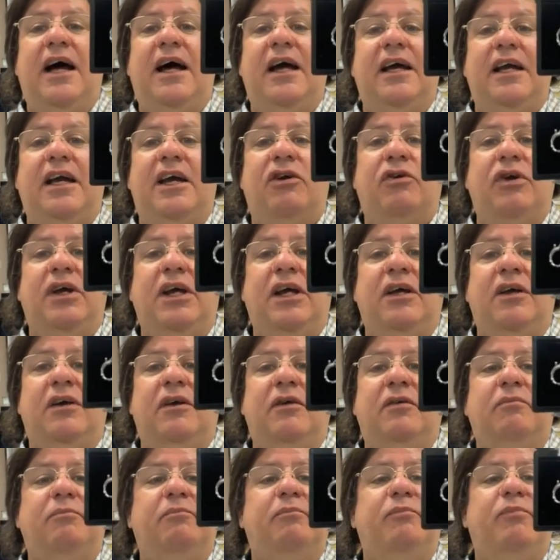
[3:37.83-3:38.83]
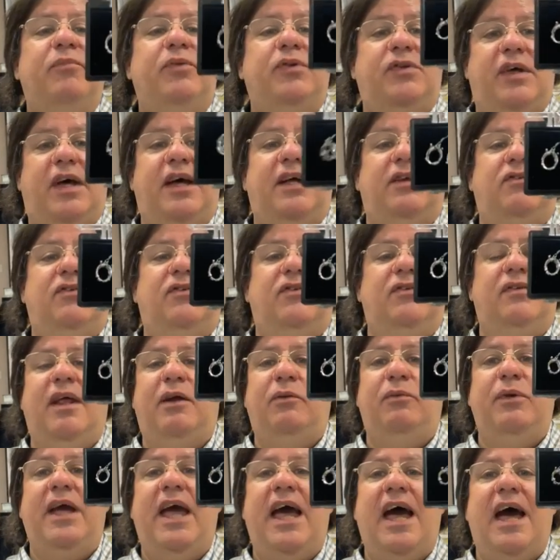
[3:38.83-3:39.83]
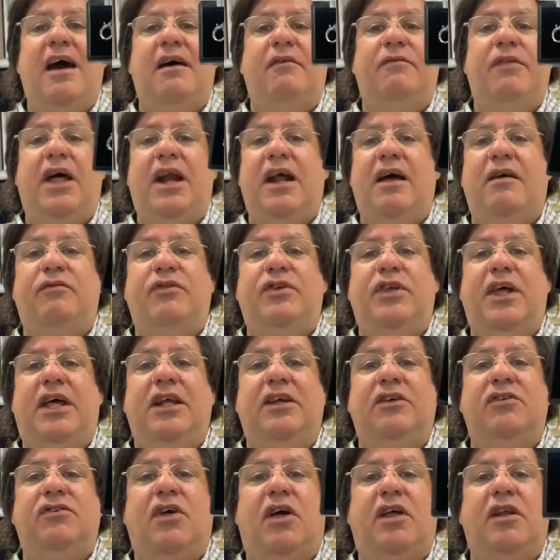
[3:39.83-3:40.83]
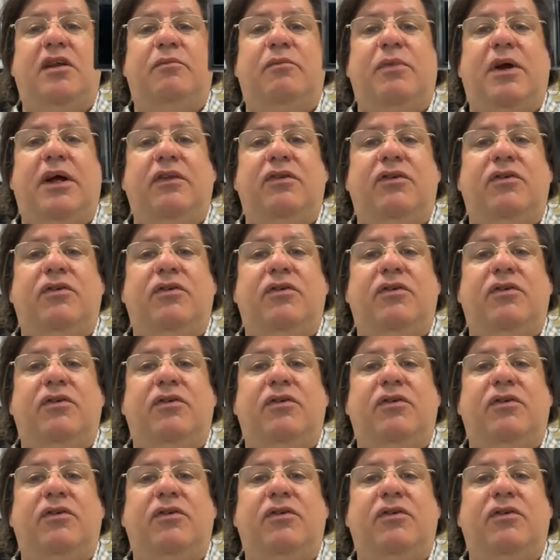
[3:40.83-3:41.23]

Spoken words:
earring sets that we have that have settings on them, right?